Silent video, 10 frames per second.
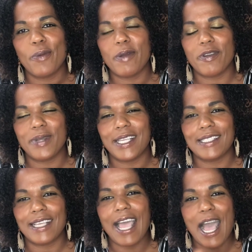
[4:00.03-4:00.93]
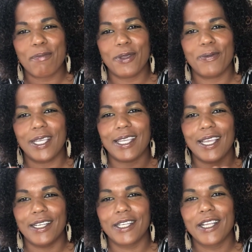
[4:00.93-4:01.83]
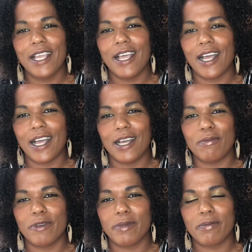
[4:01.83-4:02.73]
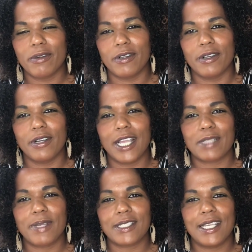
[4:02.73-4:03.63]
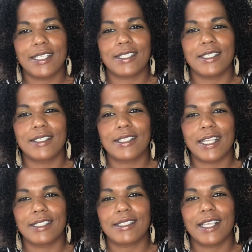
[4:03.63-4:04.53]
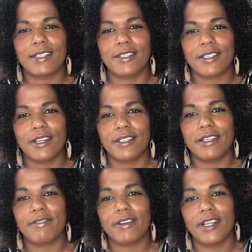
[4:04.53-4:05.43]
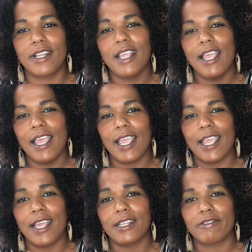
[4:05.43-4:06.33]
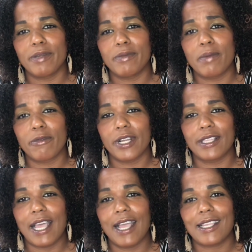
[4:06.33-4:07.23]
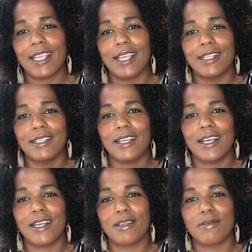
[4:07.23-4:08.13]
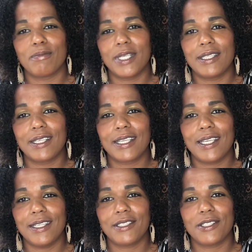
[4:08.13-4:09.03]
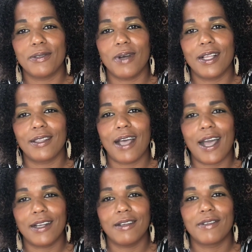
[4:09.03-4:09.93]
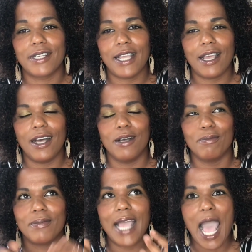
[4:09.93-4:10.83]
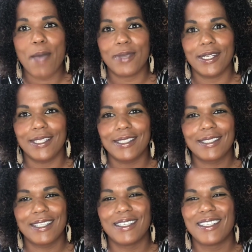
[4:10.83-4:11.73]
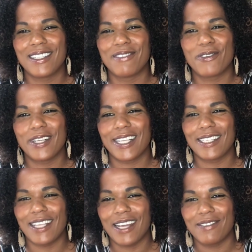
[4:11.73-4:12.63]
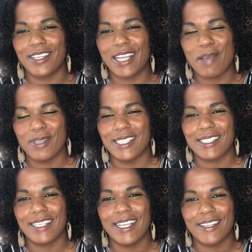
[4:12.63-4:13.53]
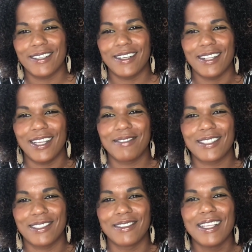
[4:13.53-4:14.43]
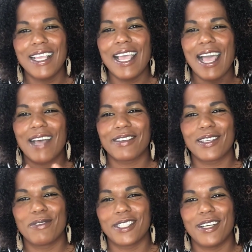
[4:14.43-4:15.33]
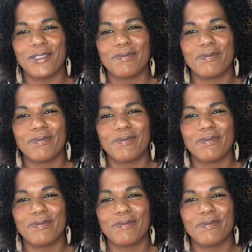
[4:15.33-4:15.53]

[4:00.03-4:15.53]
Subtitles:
everybody has a happy weekend. Remember, expectations and standards are different, and remembering that can be the key to a lot of happiness and avoiding a lot of unhappiness and anger in our lives. So have a good one, y'all.